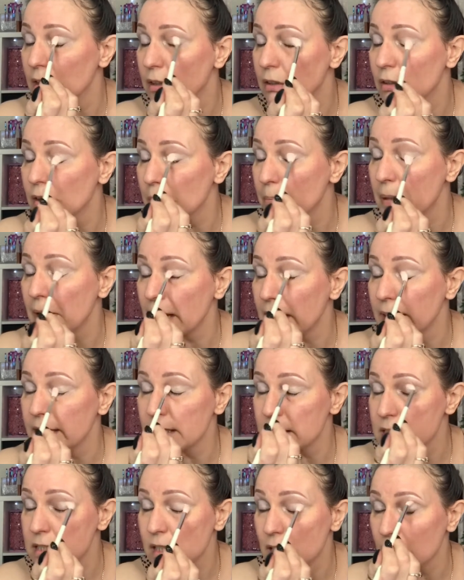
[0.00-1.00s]
the
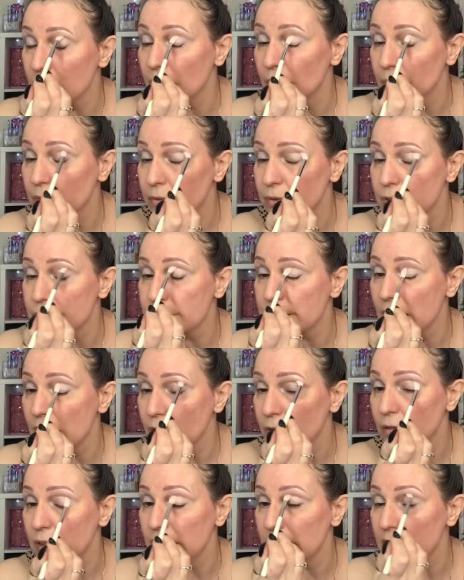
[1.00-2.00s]
palette, so there's no
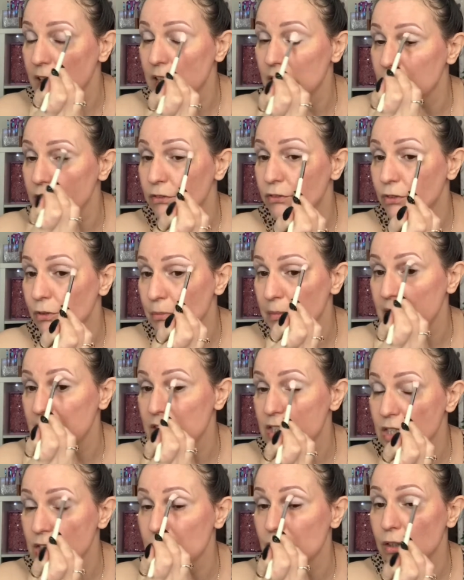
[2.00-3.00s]
need for me
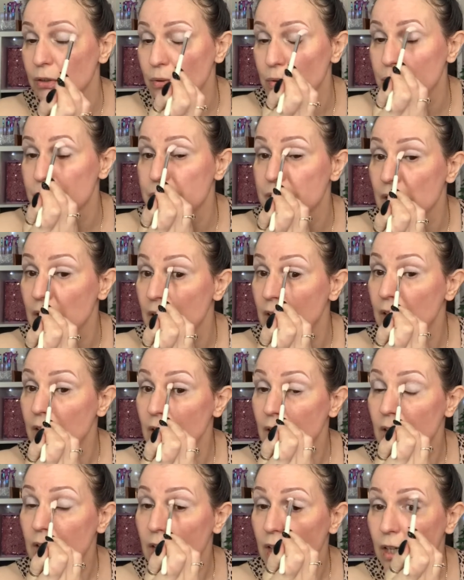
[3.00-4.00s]
to use
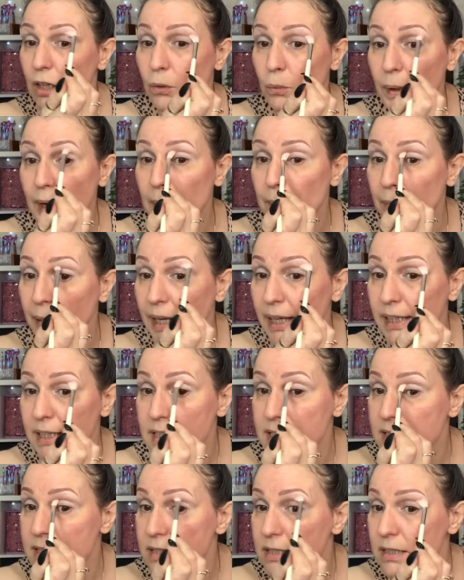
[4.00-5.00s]
a wet
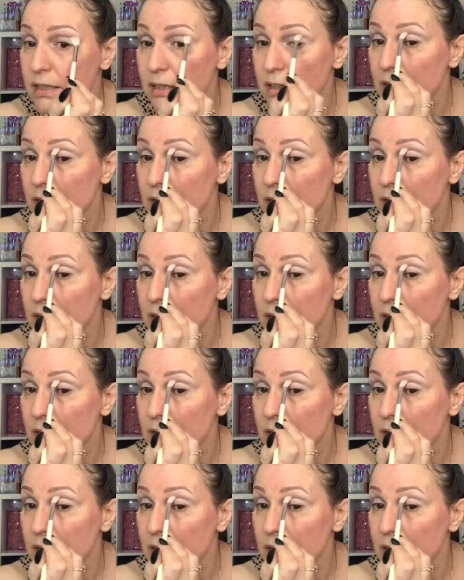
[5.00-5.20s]
base.